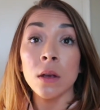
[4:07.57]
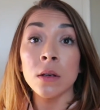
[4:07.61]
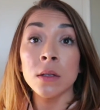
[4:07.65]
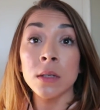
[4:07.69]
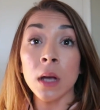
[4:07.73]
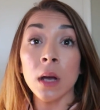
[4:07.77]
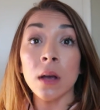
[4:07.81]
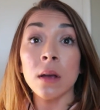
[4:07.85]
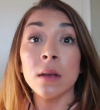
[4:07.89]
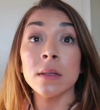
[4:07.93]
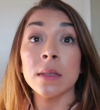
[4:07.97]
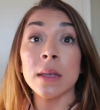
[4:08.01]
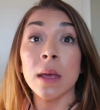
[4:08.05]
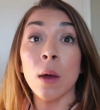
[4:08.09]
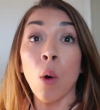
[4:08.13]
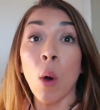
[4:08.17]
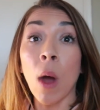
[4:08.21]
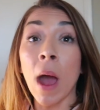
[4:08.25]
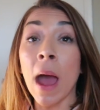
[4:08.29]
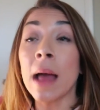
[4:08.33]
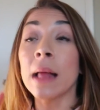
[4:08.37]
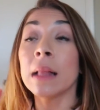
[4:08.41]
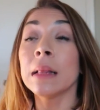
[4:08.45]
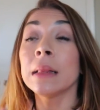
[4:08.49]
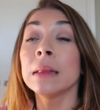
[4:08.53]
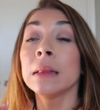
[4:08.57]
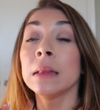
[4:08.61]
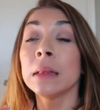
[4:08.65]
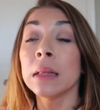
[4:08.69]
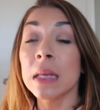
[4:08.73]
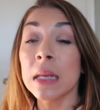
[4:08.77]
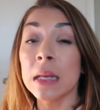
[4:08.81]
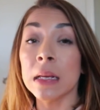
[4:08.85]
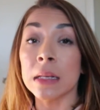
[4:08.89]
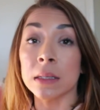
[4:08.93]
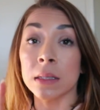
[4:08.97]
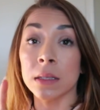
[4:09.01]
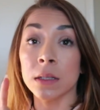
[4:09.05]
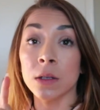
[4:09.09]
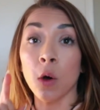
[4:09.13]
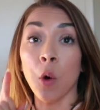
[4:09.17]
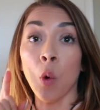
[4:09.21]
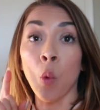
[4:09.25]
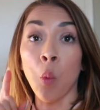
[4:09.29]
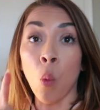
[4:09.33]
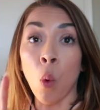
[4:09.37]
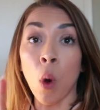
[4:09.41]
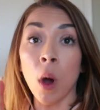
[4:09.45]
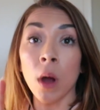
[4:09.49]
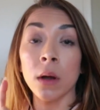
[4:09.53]
does at least
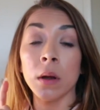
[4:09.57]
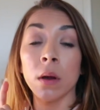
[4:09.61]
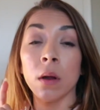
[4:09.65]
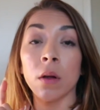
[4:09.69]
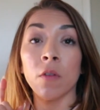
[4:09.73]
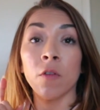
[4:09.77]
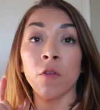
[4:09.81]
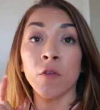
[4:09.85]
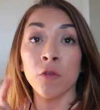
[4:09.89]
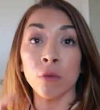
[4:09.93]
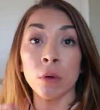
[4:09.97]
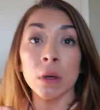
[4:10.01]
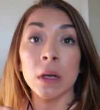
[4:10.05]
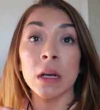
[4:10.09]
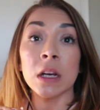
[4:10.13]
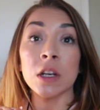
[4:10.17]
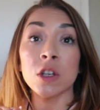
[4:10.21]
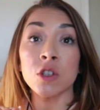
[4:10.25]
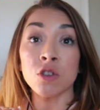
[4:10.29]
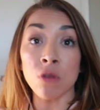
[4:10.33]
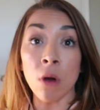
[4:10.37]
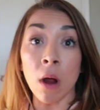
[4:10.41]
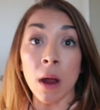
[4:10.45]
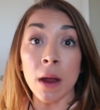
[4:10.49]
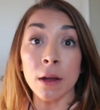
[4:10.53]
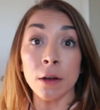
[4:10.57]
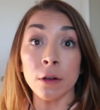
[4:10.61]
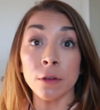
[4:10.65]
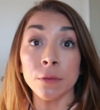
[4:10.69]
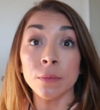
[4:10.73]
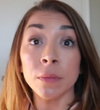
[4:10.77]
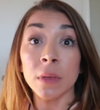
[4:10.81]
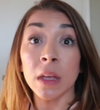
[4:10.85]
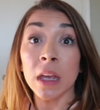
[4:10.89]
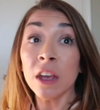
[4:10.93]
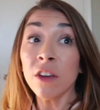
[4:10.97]
one free trial,